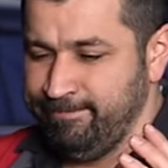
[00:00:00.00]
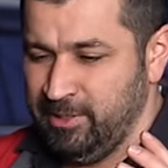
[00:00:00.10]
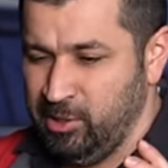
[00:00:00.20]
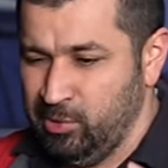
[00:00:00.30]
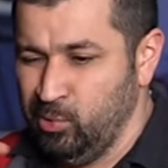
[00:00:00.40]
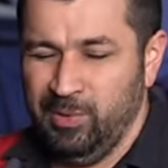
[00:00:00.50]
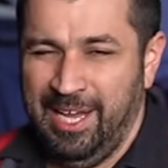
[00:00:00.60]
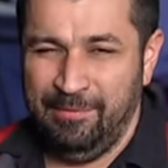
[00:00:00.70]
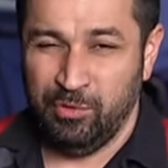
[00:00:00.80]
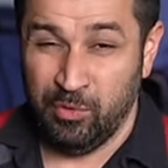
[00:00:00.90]
you do
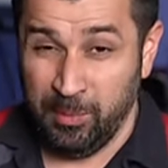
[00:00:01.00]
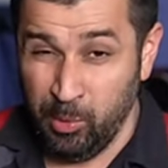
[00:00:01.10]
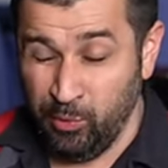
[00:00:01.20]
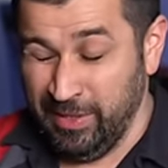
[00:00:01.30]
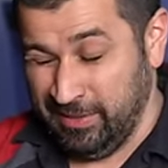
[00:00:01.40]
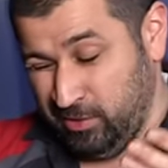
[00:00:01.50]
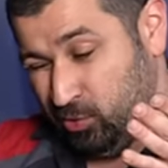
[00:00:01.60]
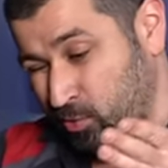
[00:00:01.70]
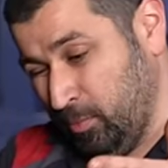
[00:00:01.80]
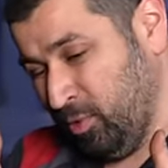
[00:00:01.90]
have to remove it
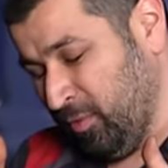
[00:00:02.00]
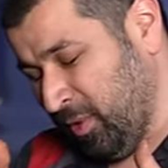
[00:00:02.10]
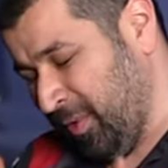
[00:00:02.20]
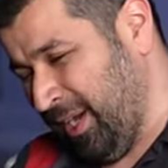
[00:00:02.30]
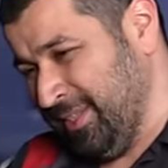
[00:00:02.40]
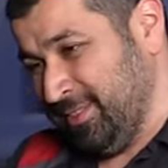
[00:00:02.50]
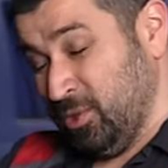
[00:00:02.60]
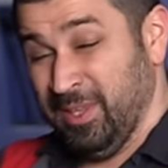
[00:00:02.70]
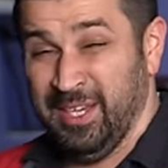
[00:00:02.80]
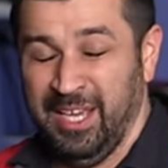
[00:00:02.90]
to remove the rods
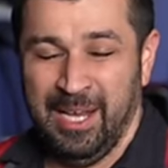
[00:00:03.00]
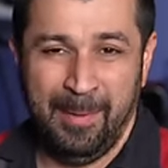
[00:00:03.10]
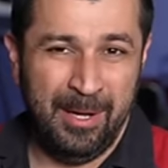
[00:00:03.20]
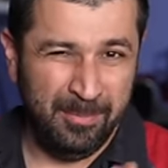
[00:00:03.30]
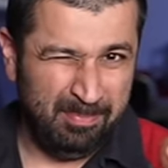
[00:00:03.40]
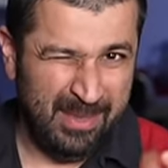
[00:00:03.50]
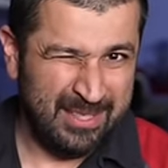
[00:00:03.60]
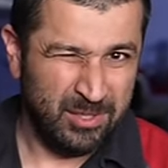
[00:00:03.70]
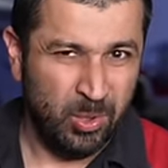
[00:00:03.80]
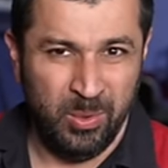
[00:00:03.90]
so they can come out.
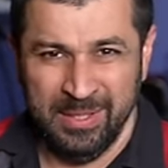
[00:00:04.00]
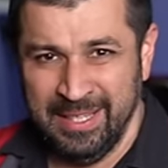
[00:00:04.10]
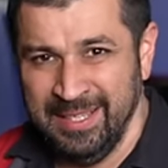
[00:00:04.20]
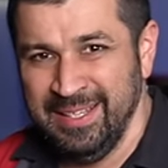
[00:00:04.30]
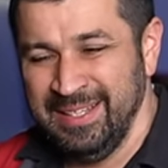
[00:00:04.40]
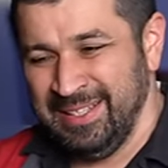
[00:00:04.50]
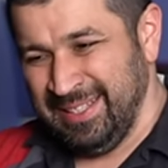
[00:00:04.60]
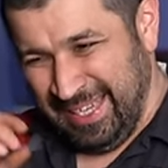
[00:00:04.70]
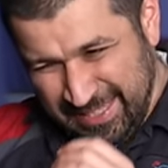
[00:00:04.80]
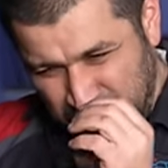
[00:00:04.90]
That's the only
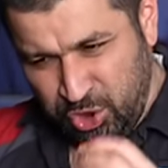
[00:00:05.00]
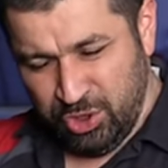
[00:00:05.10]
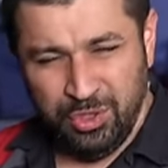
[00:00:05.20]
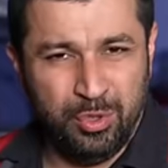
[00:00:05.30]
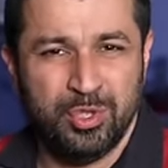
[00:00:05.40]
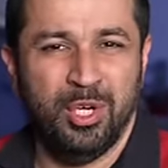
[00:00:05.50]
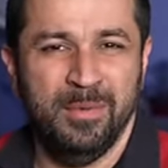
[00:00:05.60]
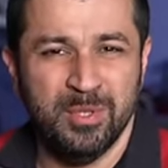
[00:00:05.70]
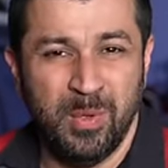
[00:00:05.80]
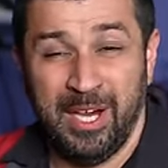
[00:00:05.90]
addition to
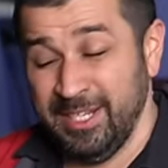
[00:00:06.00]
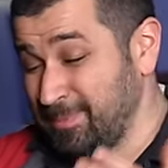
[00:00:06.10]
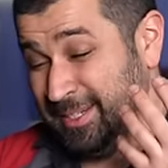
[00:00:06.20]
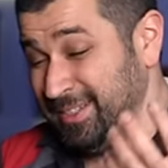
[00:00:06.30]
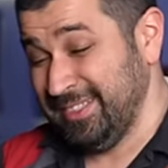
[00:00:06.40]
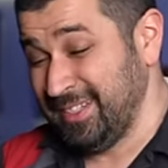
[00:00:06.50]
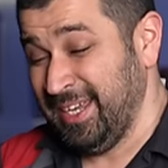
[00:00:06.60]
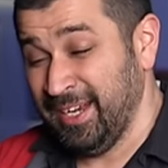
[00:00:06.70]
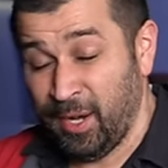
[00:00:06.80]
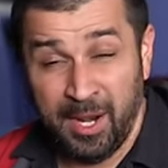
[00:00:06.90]
service wise, but it doesn't
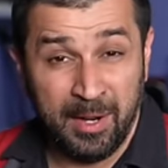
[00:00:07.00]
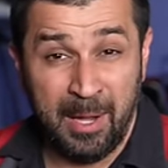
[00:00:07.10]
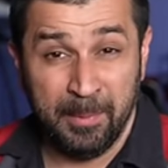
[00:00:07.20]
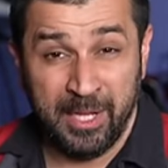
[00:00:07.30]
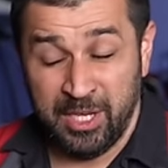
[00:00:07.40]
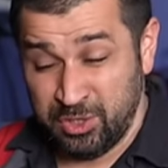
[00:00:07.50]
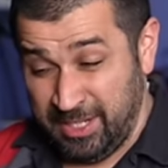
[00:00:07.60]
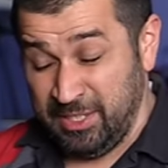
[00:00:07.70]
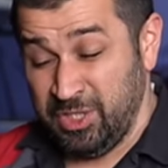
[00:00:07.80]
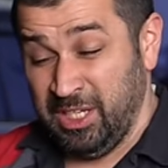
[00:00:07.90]
add a lot of complication.
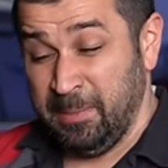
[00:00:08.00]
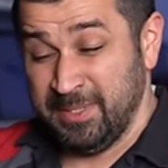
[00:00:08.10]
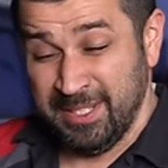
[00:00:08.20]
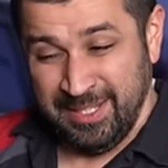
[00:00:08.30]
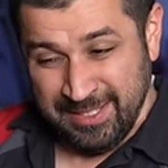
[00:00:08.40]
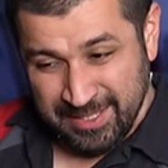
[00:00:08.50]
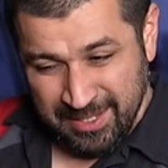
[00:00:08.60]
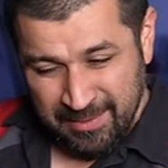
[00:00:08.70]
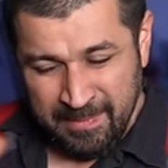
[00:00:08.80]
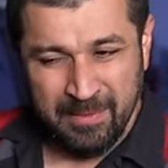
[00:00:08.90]
It actually keeps things
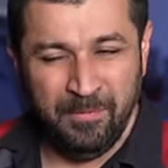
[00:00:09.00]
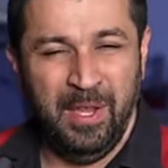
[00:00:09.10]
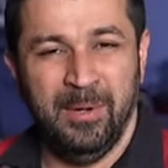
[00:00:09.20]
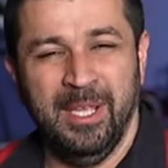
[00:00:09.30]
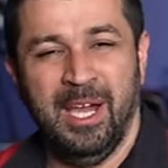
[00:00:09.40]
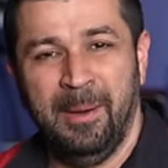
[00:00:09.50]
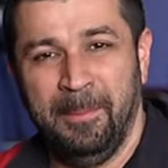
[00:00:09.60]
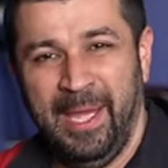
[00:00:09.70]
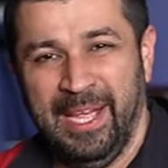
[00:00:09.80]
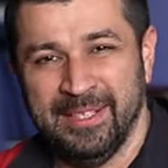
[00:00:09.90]
very
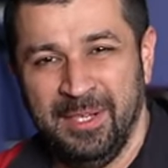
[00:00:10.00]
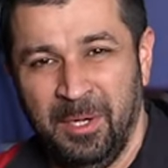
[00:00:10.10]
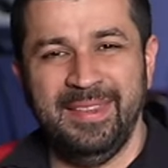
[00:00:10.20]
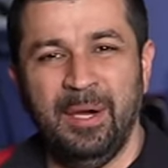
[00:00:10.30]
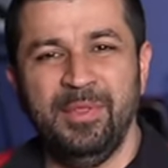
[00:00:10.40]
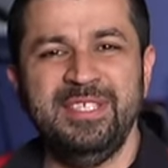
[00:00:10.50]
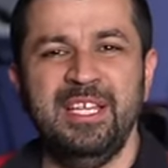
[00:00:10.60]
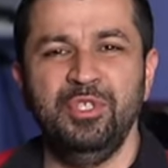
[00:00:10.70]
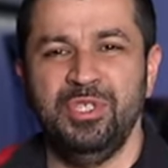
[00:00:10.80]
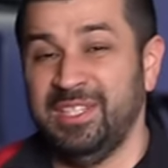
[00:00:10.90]
compact here. Now this
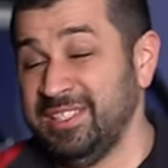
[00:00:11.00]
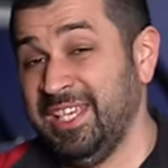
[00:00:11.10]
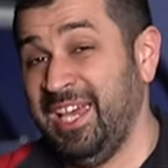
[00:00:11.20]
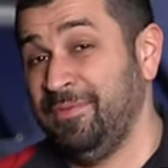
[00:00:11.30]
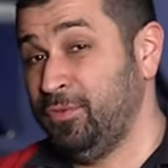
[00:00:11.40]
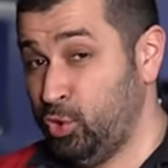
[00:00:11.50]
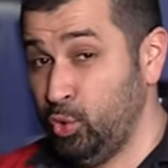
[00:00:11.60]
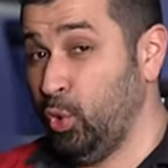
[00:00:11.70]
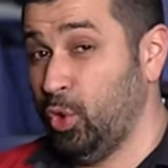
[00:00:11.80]
engine does have two